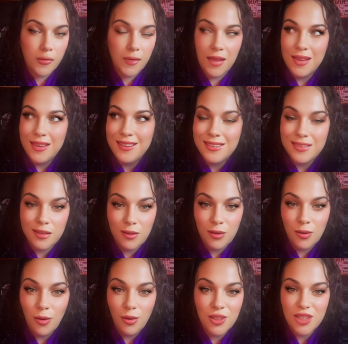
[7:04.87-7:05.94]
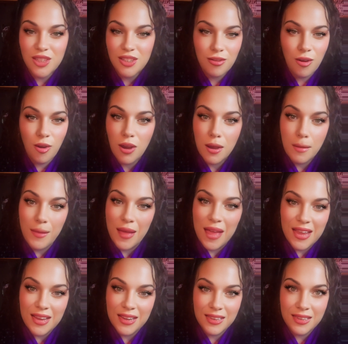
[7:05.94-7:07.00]
He did not knock
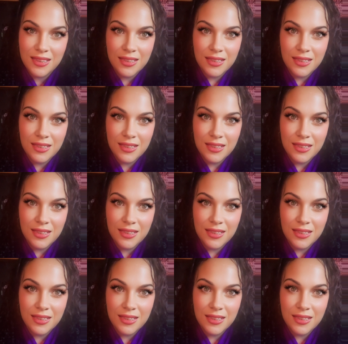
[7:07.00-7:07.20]
back.